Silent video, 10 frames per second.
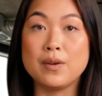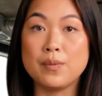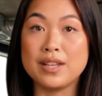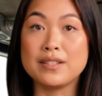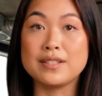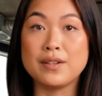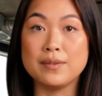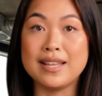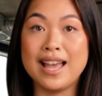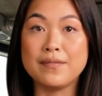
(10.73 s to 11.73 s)
We are
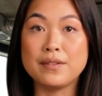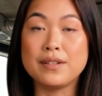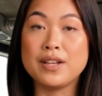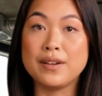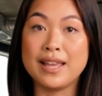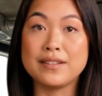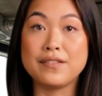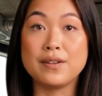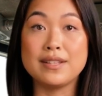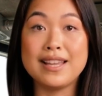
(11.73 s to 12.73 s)
thrilled to have you here and
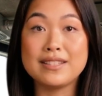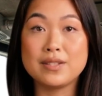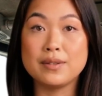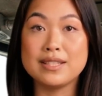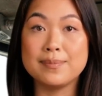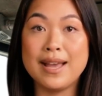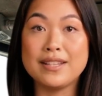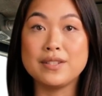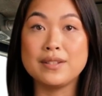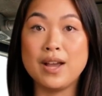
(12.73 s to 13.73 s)
if you are keen to
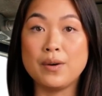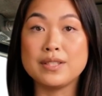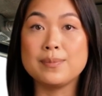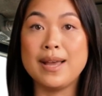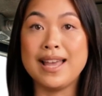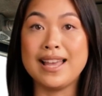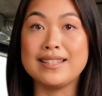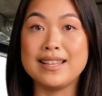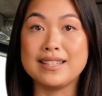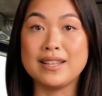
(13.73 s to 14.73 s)
expand your knowledge by
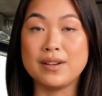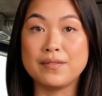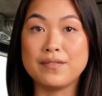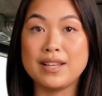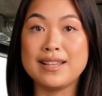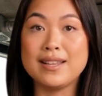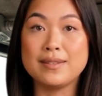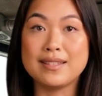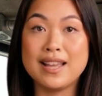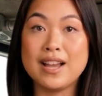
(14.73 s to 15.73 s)
accessing our free
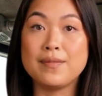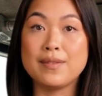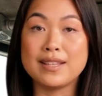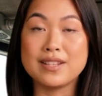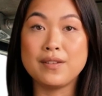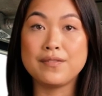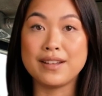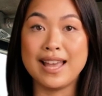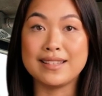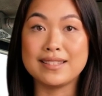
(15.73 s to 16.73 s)
news, please don't
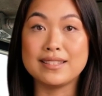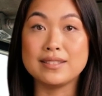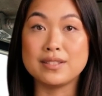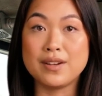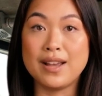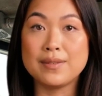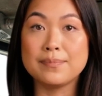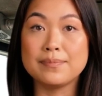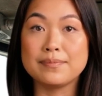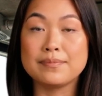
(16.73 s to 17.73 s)
forget to subscribe.
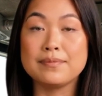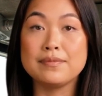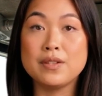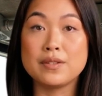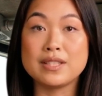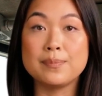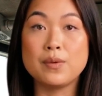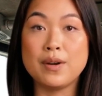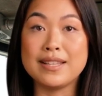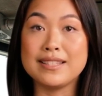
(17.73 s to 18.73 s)
Your
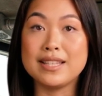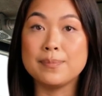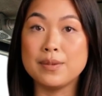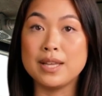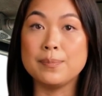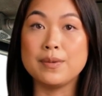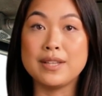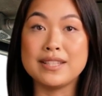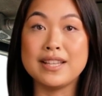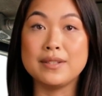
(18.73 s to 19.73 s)
support is deeply
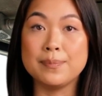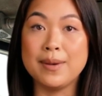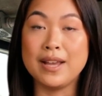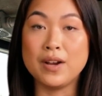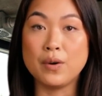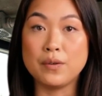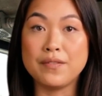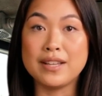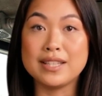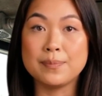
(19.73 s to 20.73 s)
appreciated by all
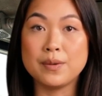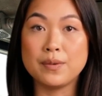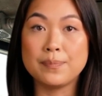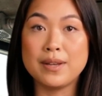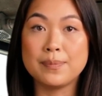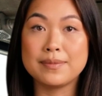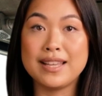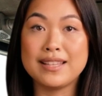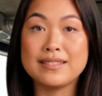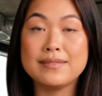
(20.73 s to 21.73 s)
of us at Polymer
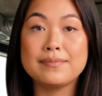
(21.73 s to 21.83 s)
Update.